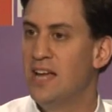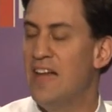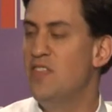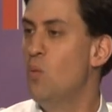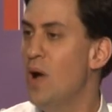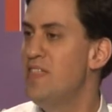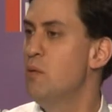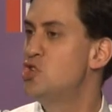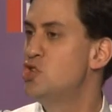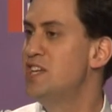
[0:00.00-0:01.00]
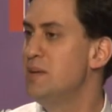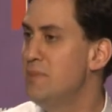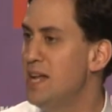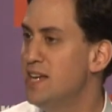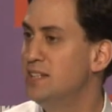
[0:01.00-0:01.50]
and the way they were treating
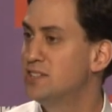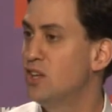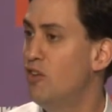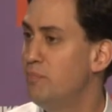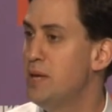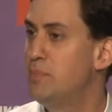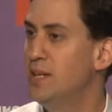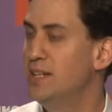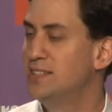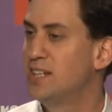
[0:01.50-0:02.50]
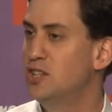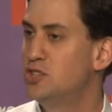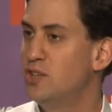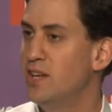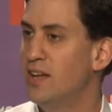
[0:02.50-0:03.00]
millions of people in this
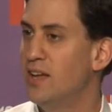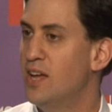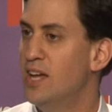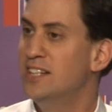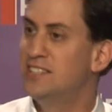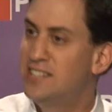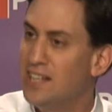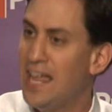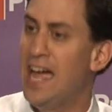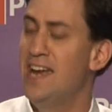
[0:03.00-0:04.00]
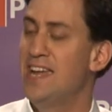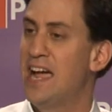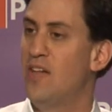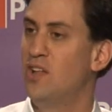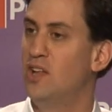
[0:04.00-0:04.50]
country, still handing
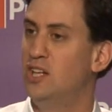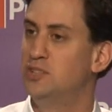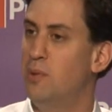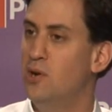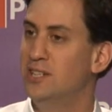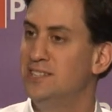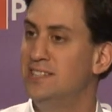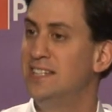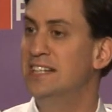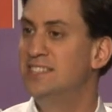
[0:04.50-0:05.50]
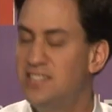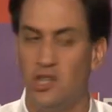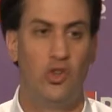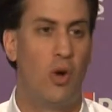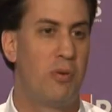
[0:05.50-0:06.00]
out the large bonuses,
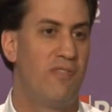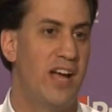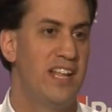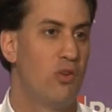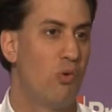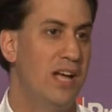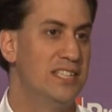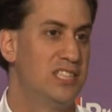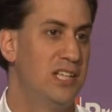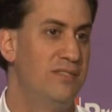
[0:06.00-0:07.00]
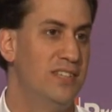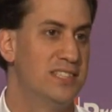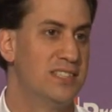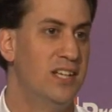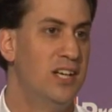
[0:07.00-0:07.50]
still not providing the right
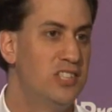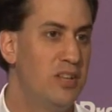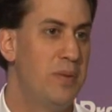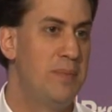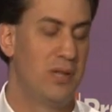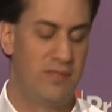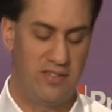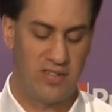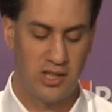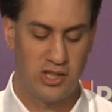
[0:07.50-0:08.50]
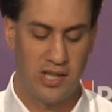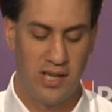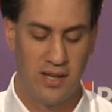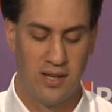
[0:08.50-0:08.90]
service to the people of this country.